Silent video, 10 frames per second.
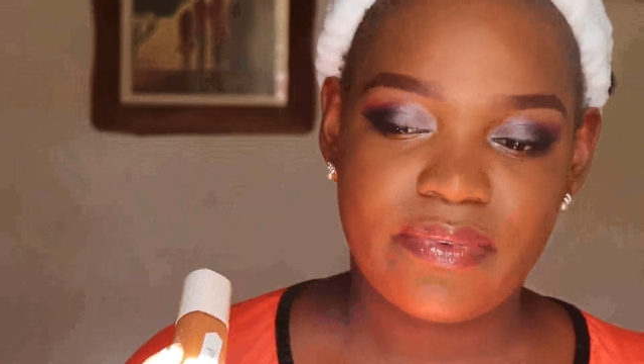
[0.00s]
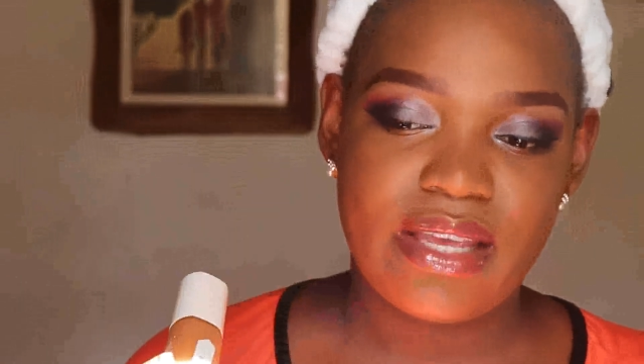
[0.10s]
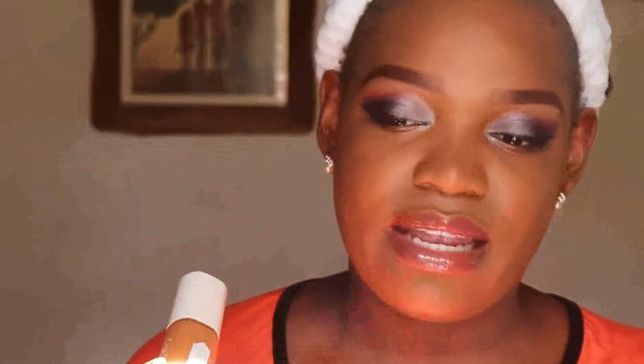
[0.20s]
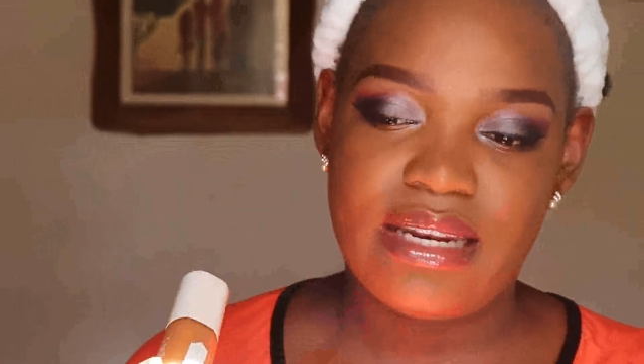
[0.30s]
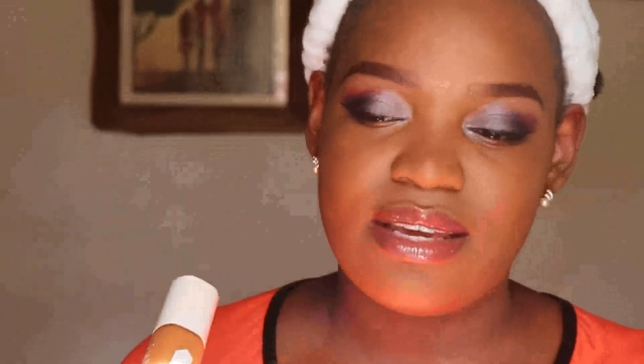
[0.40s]

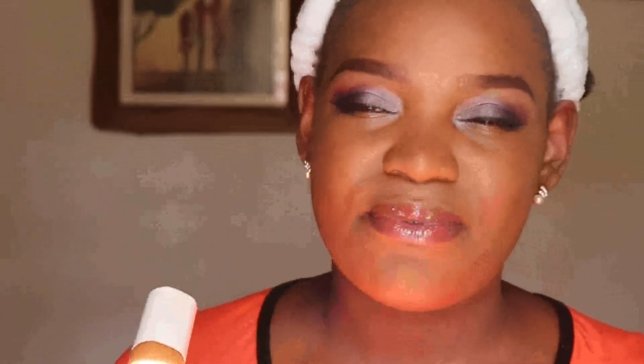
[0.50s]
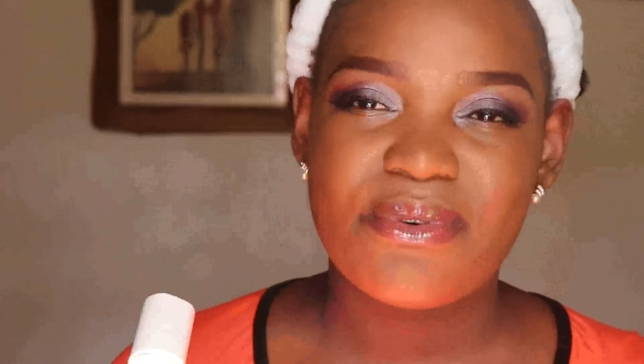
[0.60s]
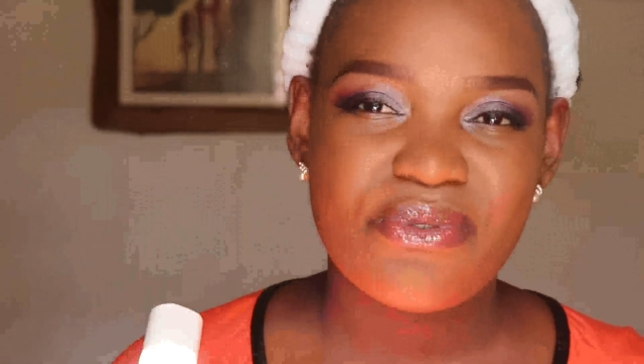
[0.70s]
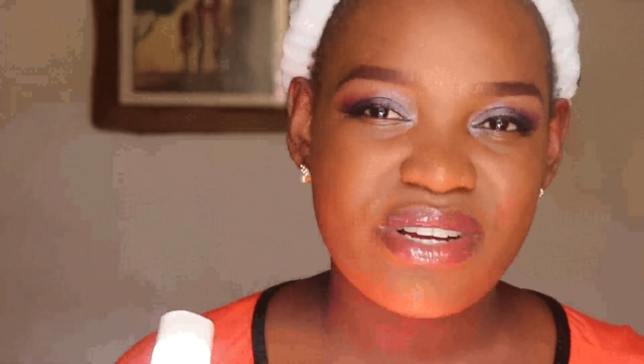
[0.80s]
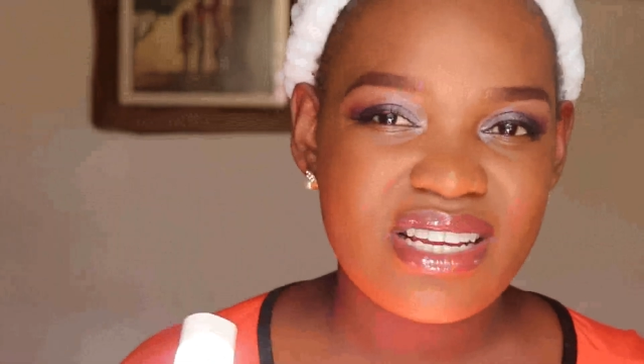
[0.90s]
and if
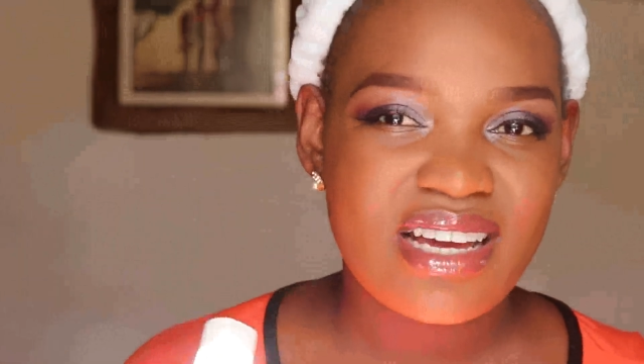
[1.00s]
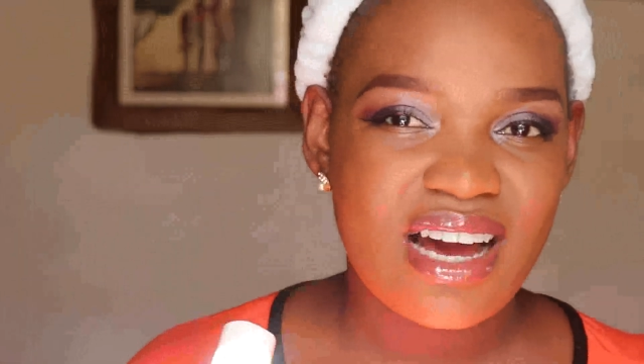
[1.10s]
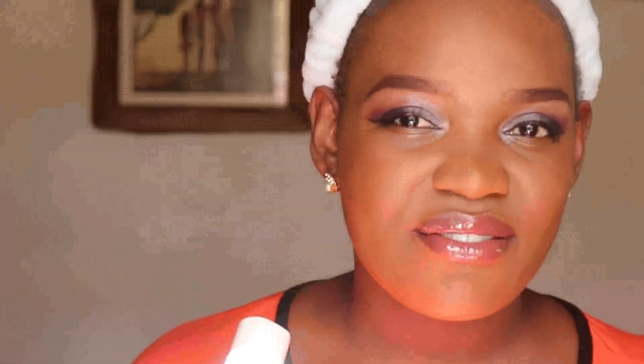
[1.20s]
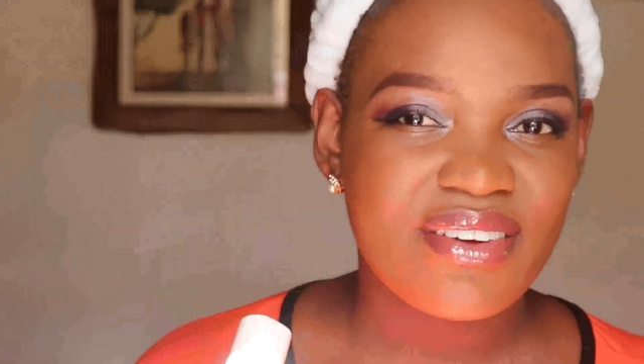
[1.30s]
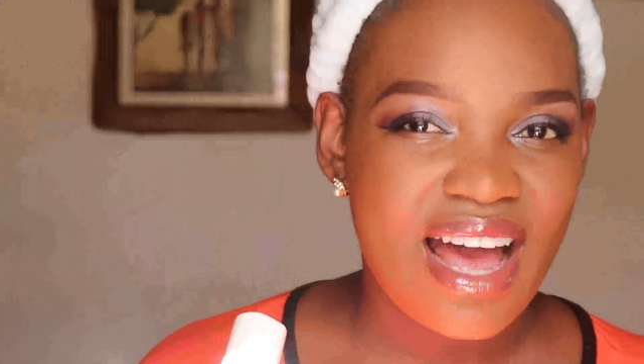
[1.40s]
you really
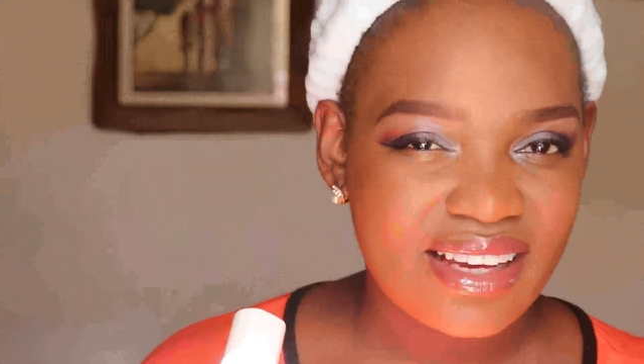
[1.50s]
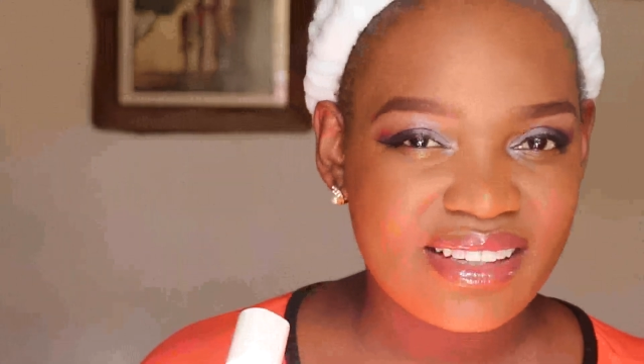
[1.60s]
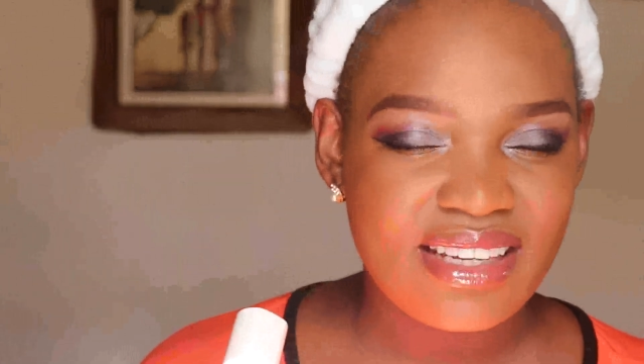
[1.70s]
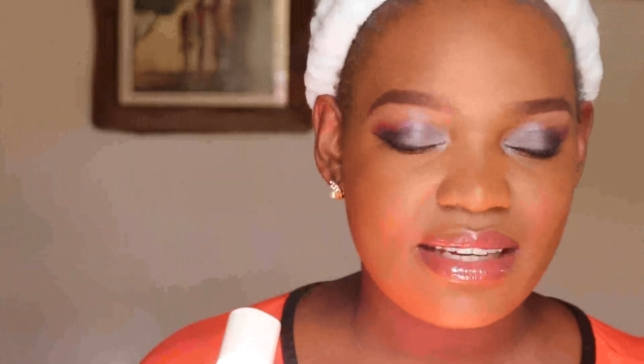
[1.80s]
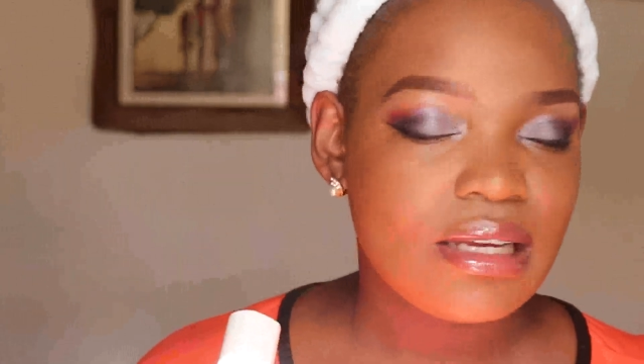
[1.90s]
have
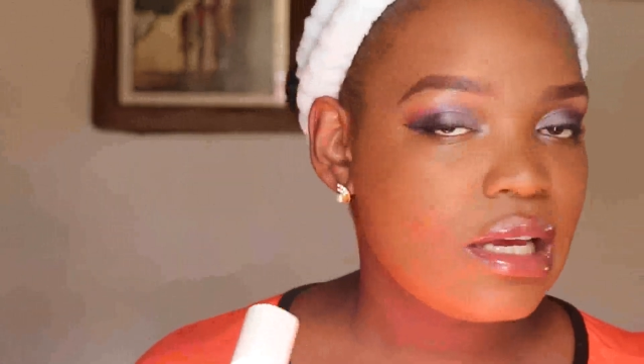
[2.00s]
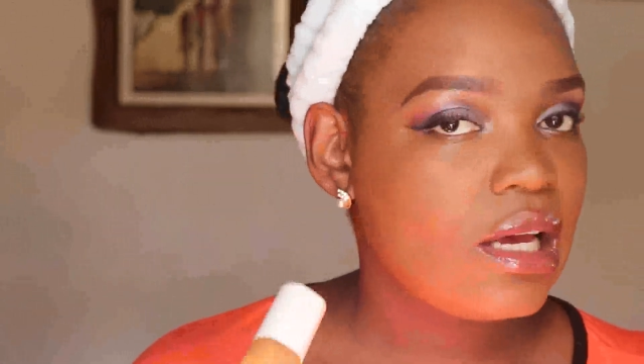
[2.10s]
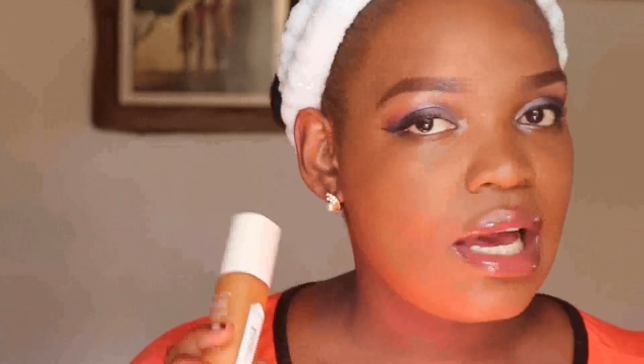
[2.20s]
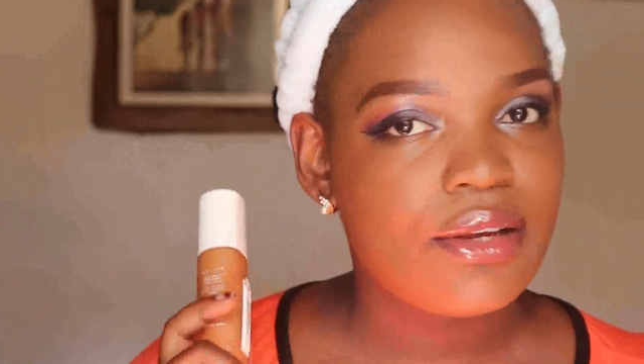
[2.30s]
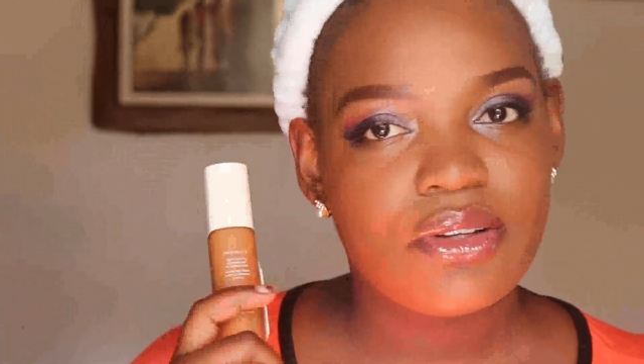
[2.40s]
acne,
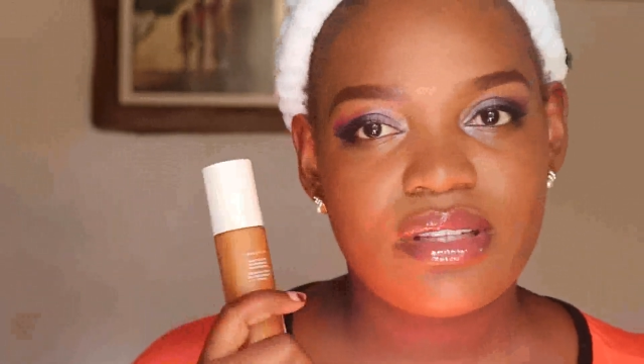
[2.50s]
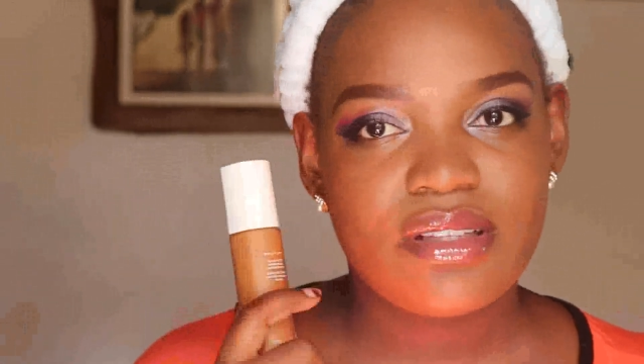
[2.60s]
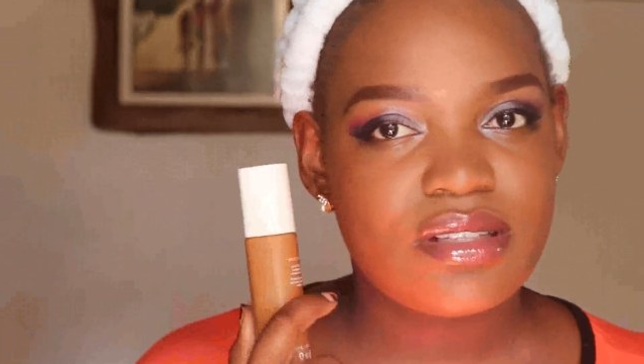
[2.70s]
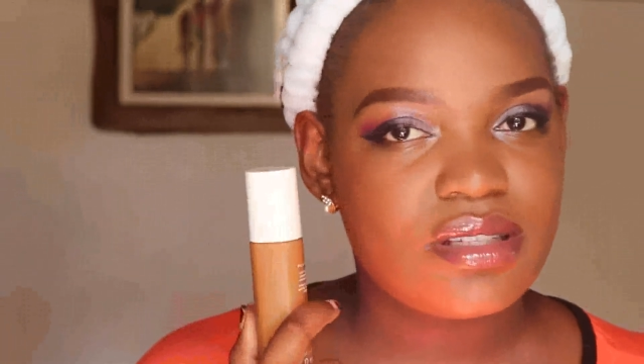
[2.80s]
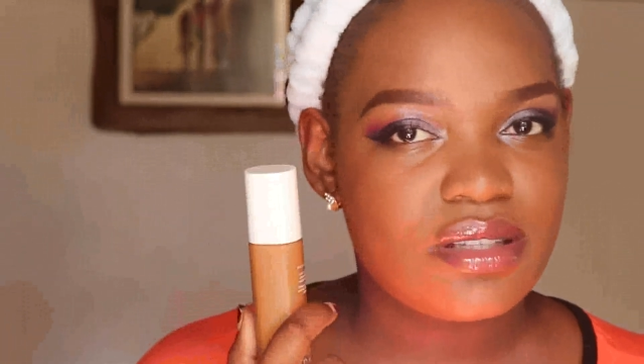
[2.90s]
I don't
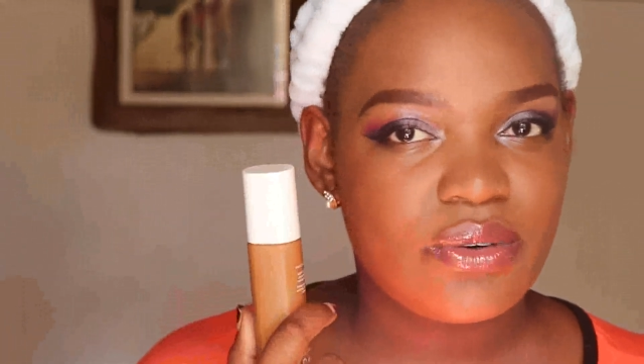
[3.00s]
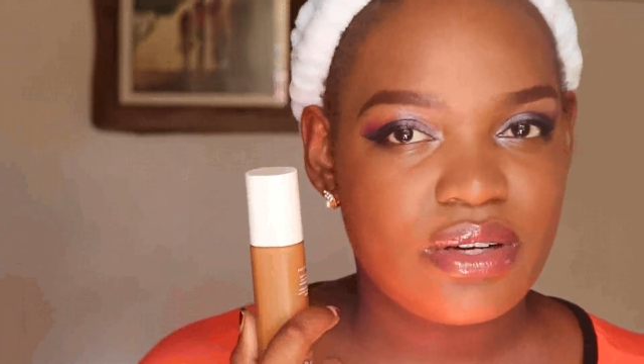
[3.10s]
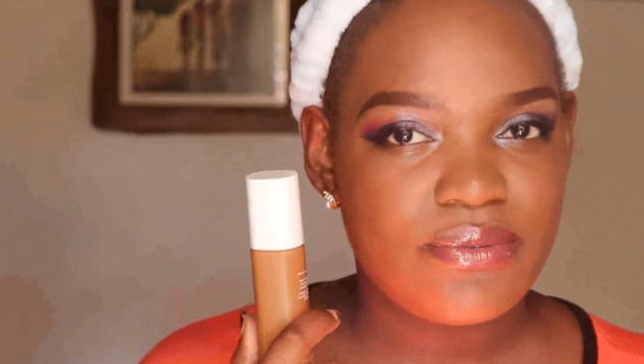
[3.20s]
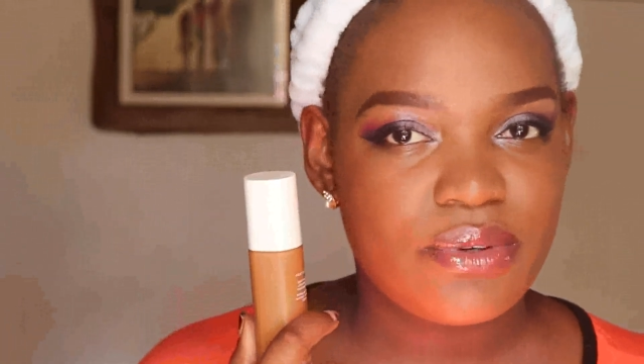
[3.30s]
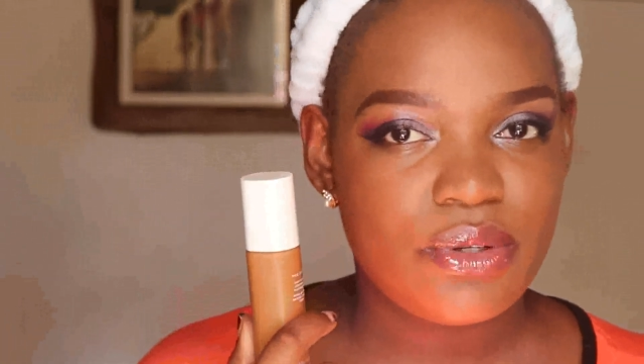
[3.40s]
think this is the
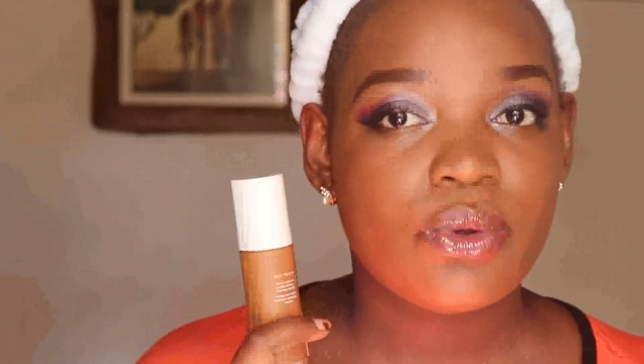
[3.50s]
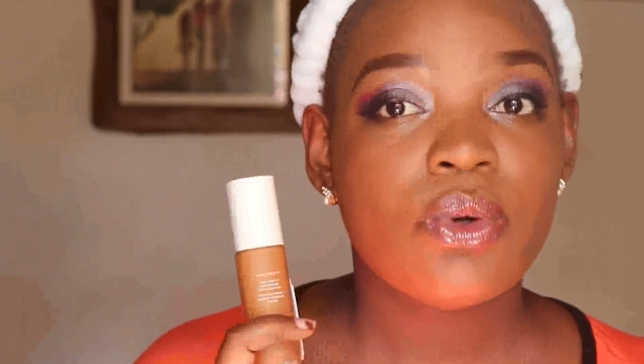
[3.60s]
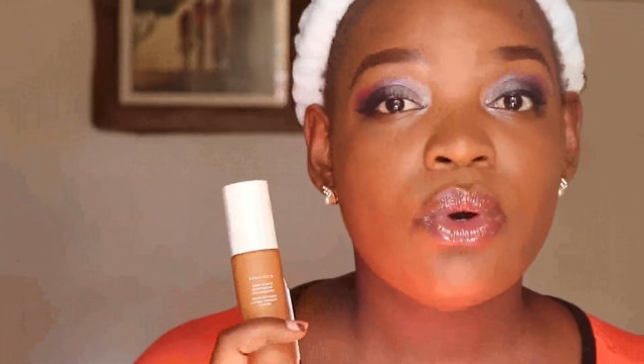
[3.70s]
one for you.